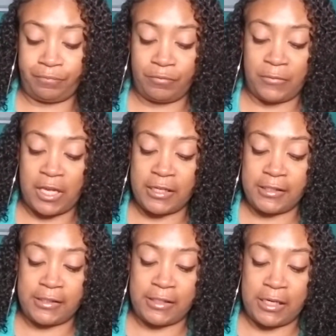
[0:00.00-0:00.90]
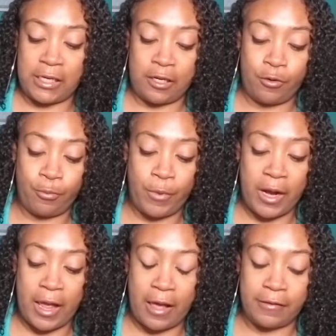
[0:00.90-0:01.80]
Let's see, what
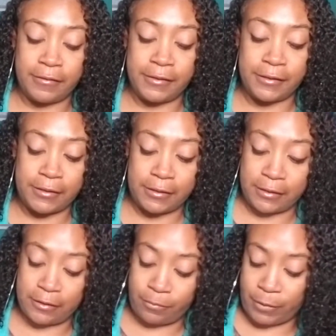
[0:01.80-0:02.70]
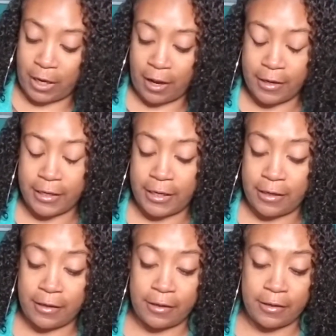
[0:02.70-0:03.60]
else we got
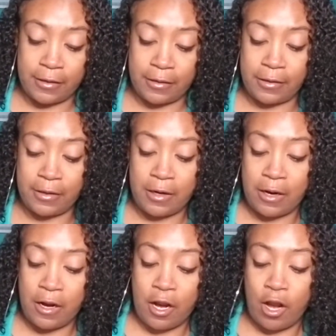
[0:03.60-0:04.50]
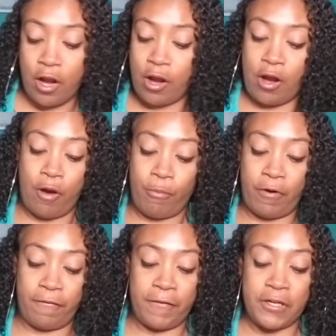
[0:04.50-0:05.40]
here.
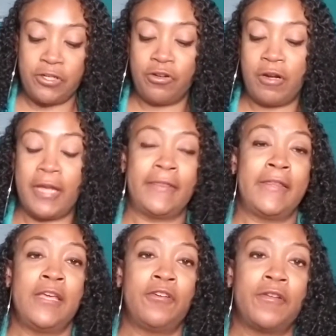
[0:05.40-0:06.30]
Professional and legal